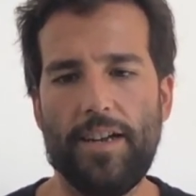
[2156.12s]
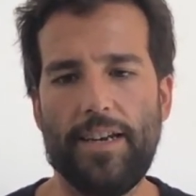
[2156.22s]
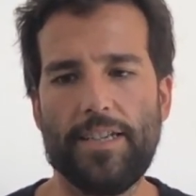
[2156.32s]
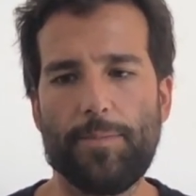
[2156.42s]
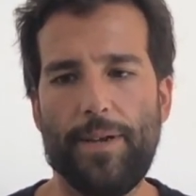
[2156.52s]

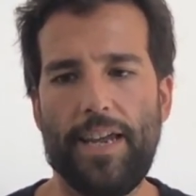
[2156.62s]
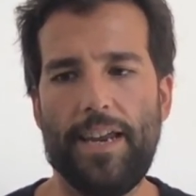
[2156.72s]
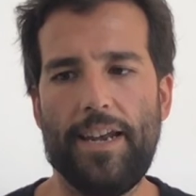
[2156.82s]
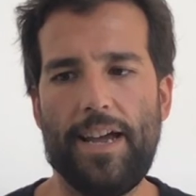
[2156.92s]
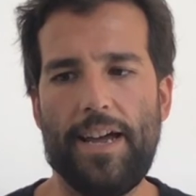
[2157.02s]
in
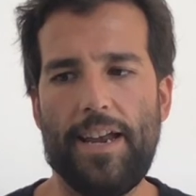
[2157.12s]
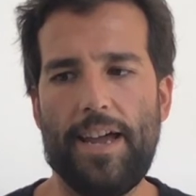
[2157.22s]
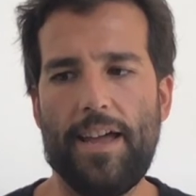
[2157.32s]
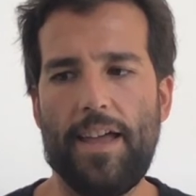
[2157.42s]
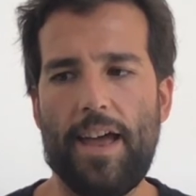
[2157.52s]
Spain, and
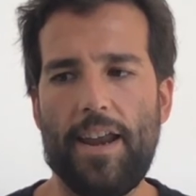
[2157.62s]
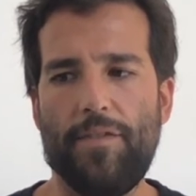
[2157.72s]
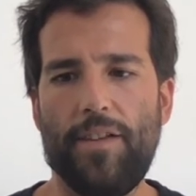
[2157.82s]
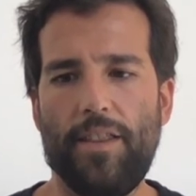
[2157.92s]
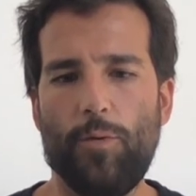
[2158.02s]
I
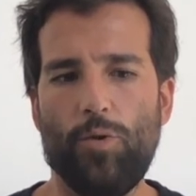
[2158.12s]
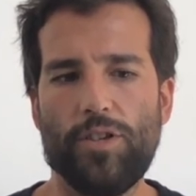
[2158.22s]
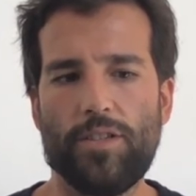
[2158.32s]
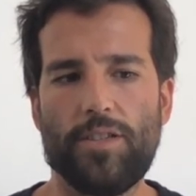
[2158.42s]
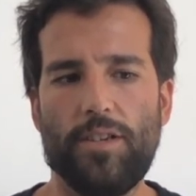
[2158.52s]
feel there
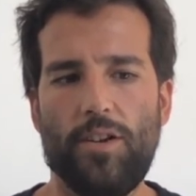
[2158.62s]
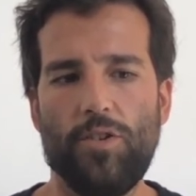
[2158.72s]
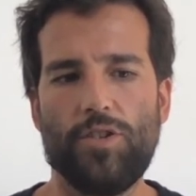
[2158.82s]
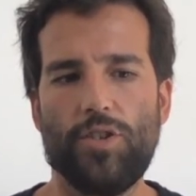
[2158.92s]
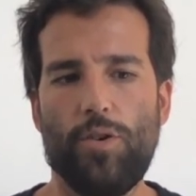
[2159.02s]
was
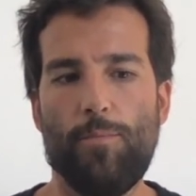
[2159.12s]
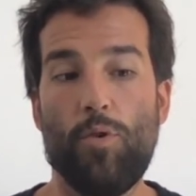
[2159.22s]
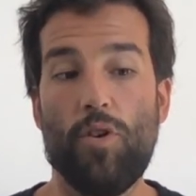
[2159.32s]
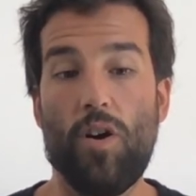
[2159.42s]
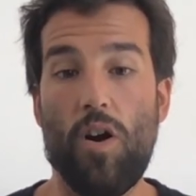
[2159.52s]
also
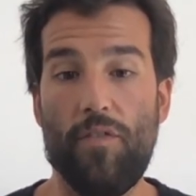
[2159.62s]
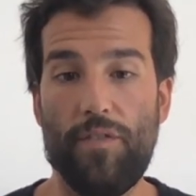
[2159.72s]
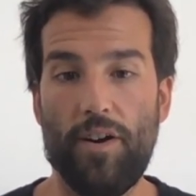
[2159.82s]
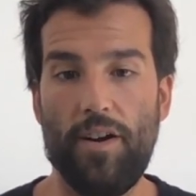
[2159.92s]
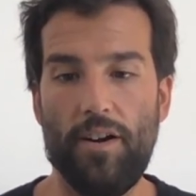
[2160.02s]
more
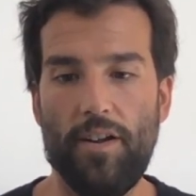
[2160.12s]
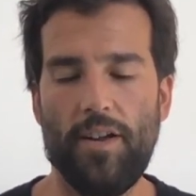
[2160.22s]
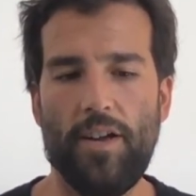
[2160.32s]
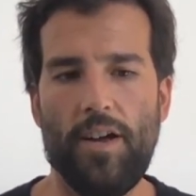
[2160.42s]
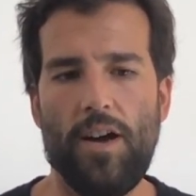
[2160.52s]
offer
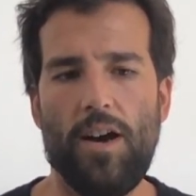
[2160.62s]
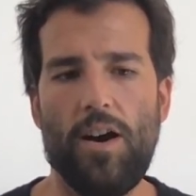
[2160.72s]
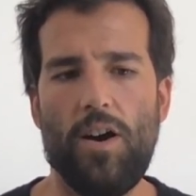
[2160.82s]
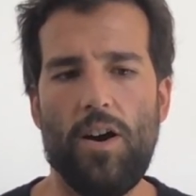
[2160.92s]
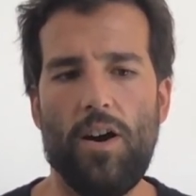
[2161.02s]

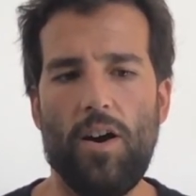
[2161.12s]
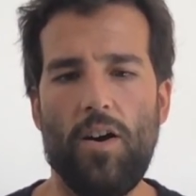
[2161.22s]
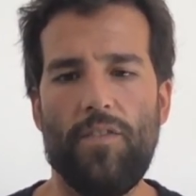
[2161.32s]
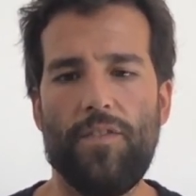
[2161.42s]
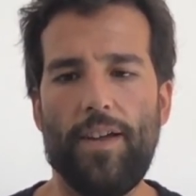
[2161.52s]

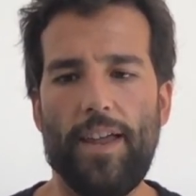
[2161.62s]
of